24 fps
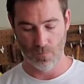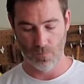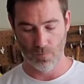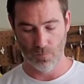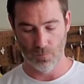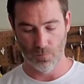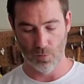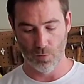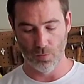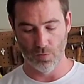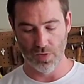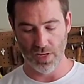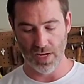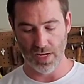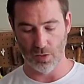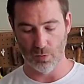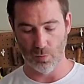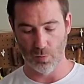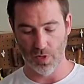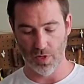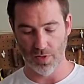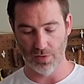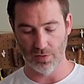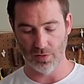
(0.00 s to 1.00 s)
full neck
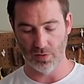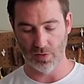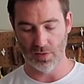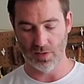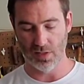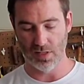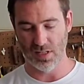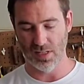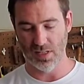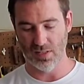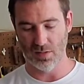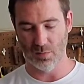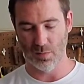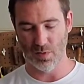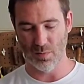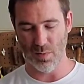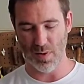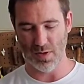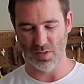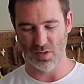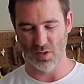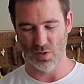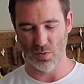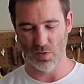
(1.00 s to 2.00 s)
width, because it needs to be
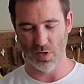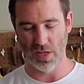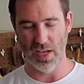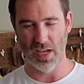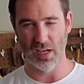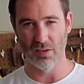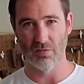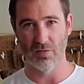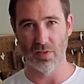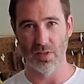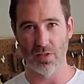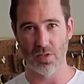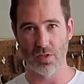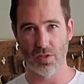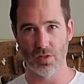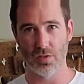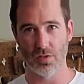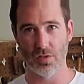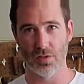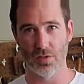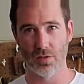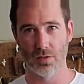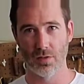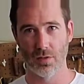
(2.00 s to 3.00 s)
about 2.5
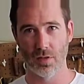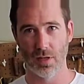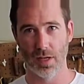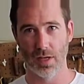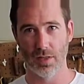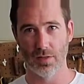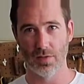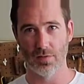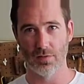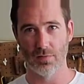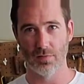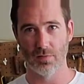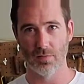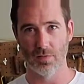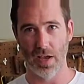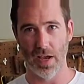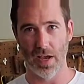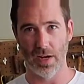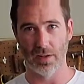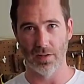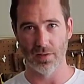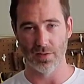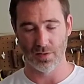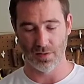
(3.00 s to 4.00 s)
inches at its
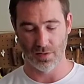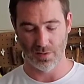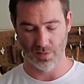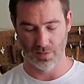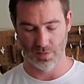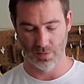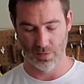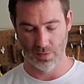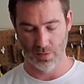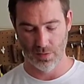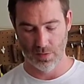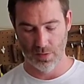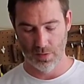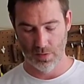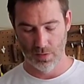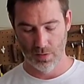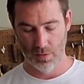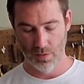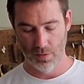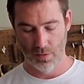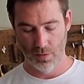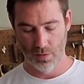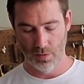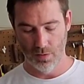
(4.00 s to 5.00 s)
fattest.
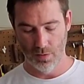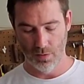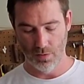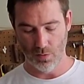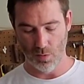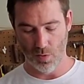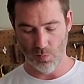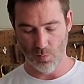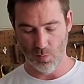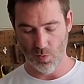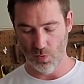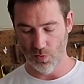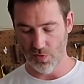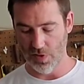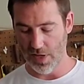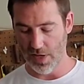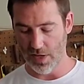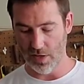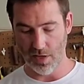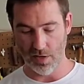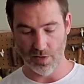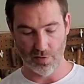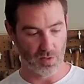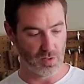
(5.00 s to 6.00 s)
So I'll pull that
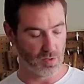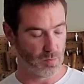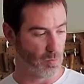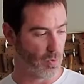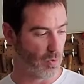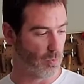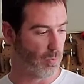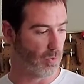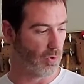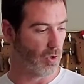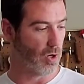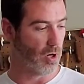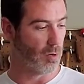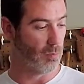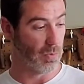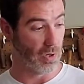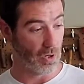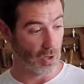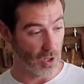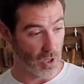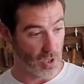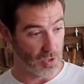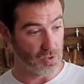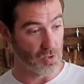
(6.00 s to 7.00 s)
out of this purple heart, but I'll
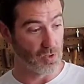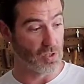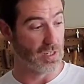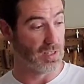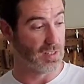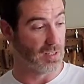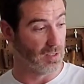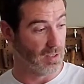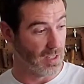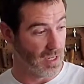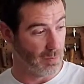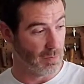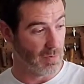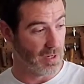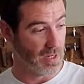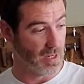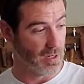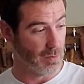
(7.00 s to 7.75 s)
also need to laminate a